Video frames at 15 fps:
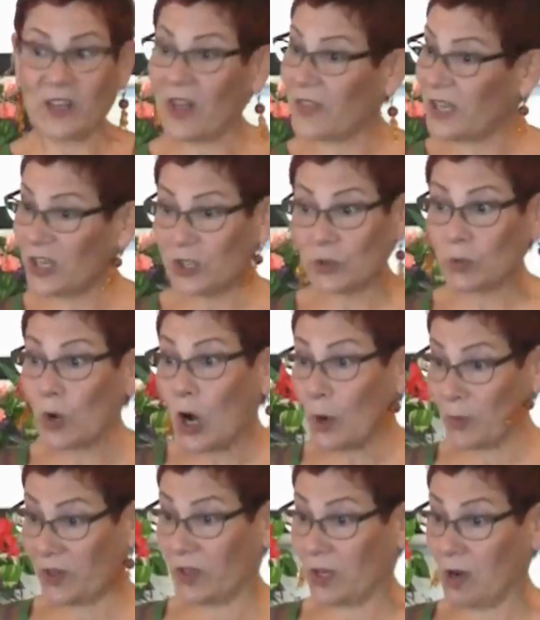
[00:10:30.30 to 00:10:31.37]
Nothing is
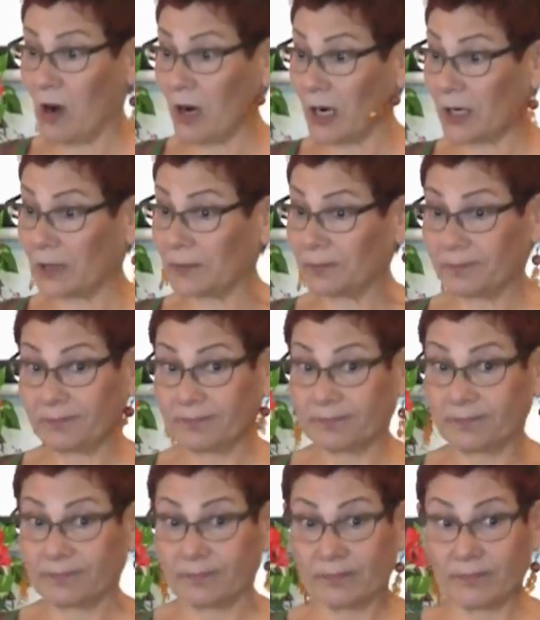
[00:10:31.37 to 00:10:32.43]
wrong with the car.
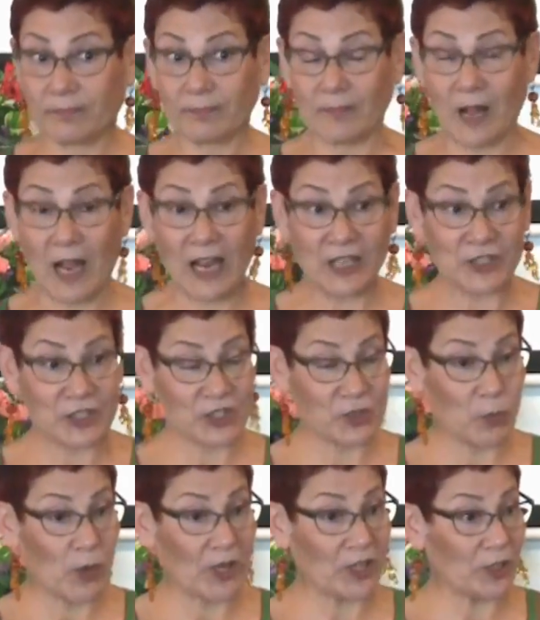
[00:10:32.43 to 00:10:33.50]
I
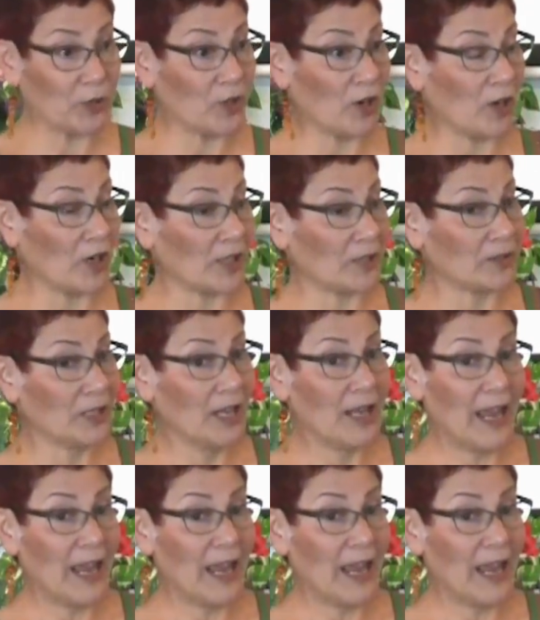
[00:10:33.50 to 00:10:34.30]
just want a new car.